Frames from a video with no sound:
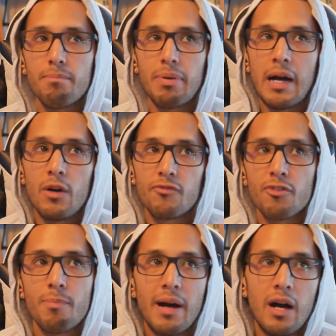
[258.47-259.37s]
pound
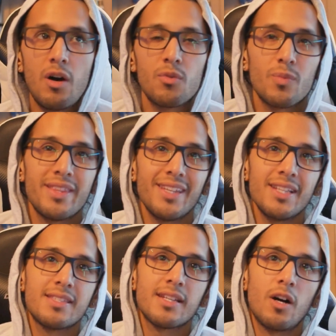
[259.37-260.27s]
for pound with
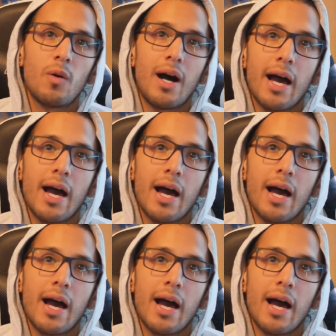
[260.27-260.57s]
Intel,